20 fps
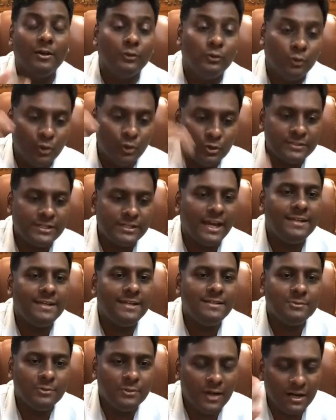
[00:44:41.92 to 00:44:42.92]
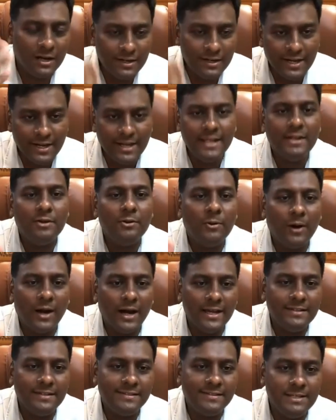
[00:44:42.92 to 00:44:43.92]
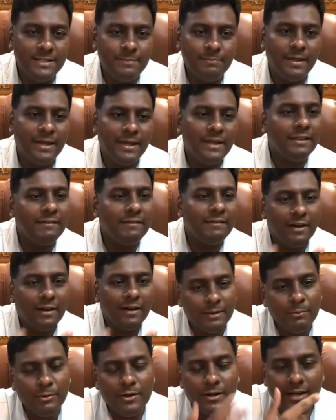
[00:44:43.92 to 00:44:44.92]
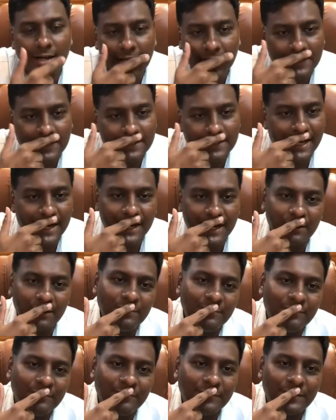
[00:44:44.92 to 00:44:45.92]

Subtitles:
Those guys who got really high CGPA, they were not able to clear the second round.